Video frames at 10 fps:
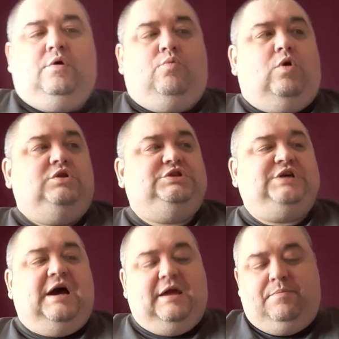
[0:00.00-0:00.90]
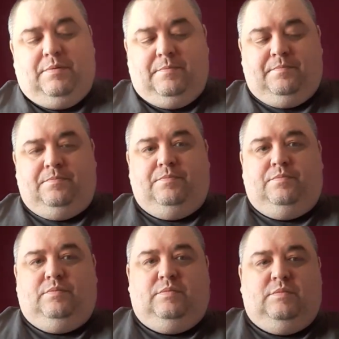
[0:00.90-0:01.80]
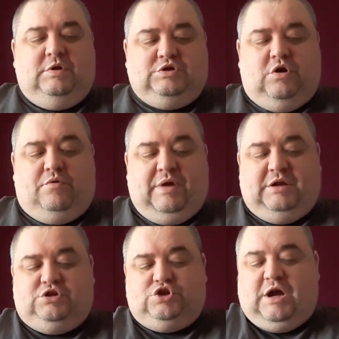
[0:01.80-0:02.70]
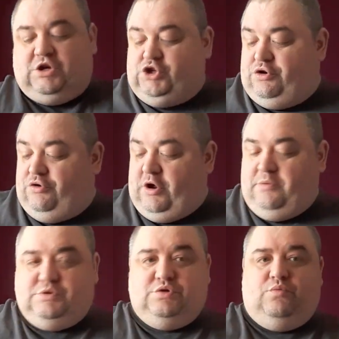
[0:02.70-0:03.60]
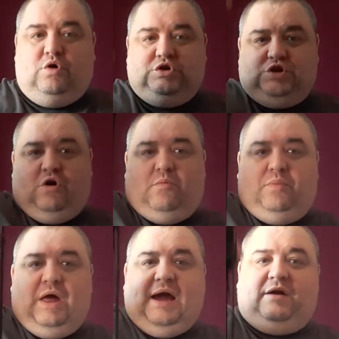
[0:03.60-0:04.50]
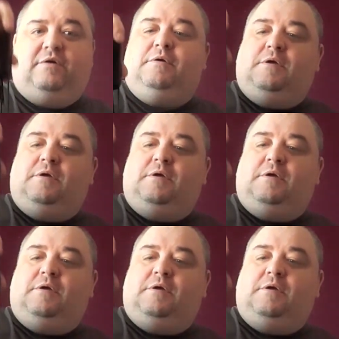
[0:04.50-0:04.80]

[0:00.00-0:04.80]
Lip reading: One type has got red traction ropes and one's got black.